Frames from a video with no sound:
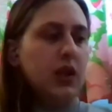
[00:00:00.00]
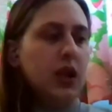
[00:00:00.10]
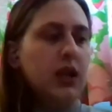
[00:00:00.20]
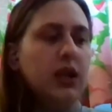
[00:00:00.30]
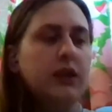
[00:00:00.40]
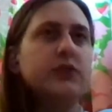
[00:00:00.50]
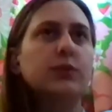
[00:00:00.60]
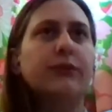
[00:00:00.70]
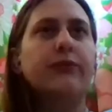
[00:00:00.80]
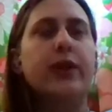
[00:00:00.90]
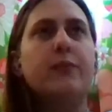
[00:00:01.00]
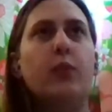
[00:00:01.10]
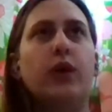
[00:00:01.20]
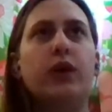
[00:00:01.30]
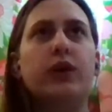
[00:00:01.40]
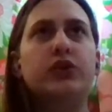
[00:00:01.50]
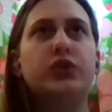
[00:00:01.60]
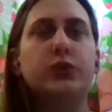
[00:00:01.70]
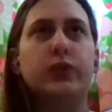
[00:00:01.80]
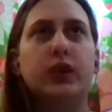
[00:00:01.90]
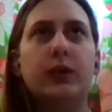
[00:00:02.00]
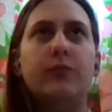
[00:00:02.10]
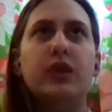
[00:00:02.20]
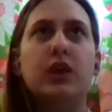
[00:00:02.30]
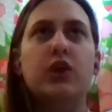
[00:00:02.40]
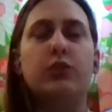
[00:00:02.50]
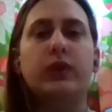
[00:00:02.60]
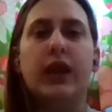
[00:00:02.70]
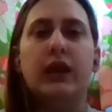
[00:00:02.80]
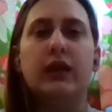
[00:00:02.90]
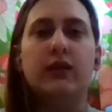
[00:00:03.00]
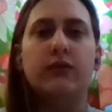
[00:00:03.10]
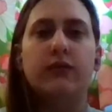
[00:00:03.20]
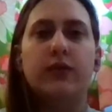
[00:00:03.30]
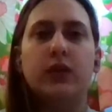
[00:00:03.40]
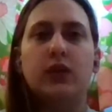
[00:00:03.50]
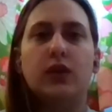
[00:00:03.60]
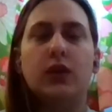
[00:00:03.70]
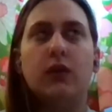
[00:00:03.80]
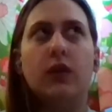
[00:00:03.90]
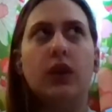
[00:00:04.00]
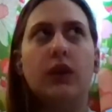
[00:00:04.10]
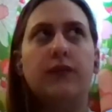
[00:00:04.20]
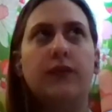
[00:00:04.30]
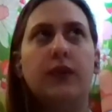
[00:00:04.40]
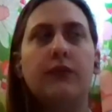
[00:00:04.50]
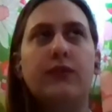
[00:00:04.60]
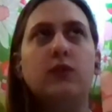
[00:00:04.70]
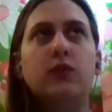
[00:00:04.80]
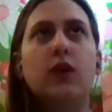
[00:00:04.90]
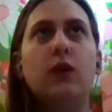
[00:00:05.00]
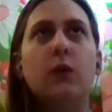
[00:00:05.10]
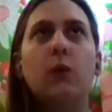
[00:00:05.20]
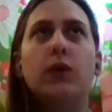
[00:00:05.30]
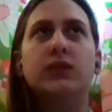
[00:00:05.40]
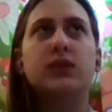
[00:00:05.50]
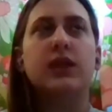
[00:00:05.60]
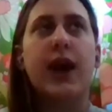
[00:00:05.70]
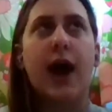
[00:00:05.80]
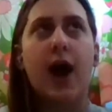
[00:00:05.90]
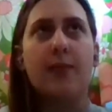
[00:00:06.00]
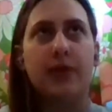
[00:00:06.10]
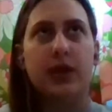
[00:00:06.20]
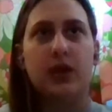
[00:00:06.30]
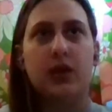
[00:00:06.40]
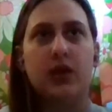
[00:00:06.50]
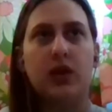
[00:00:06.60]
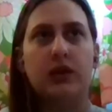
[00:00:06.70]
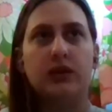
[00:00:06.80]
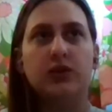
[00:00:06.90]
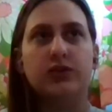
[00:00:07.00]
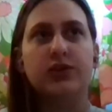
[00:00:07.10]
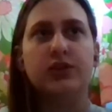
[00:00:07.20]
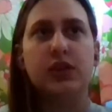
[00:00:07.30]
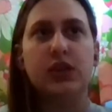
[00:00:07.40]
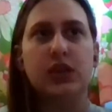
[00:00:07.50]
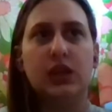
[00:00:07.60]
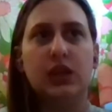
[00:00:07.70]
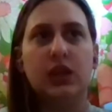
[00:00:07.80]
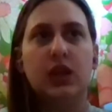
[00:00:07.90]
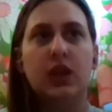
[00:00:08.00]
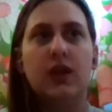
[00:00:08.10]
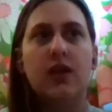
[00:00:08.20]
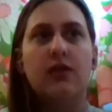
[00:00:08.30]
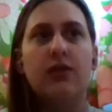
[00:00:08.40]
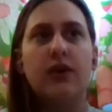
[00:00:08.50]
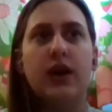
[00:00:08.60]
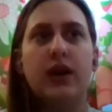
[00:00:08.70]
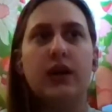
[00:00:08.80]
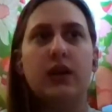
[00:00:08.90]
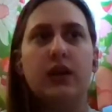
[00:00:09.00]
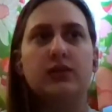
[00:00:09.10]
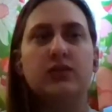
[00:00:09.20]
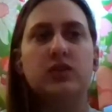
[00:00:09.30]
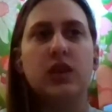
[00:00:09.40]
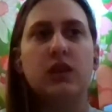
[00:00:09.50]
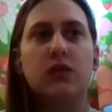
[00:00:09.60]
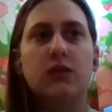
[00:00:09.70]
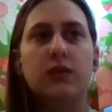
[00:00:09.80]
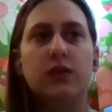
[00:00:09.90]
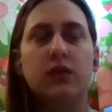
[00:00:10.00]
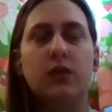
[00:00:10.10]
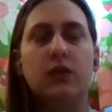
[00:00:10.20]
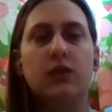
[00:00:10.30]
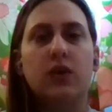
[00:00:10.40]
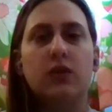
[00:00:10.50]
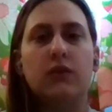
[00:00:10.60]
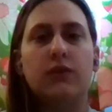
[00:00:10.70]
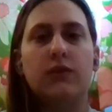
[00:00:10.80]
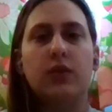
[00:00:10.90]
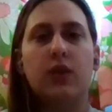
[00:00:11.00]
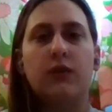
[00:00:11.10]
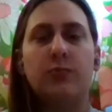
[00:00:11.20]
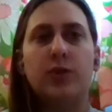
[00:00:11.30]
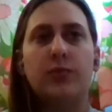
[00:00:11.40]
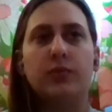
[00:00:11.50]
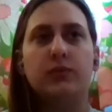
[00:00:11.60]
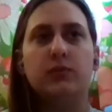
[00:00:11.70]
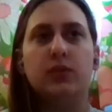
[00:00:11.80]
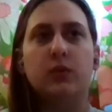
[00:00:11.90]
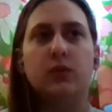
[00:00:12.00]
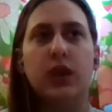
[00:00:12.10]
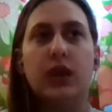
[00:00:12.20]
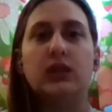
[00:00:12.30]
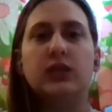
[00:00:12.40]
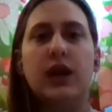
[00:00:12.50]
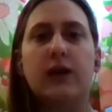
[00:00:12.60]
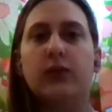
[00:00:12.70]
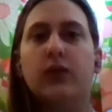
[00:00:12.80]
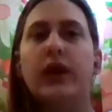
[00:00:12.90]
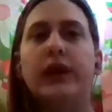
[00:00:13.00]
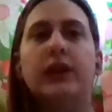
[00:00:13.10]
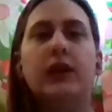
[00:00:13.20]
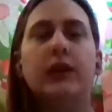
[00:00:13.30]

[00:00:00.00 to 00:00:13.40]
and it gives you a framework to really be creative. If you know what's going to happen in your scene, then instead of, a lot of people who don't like outlining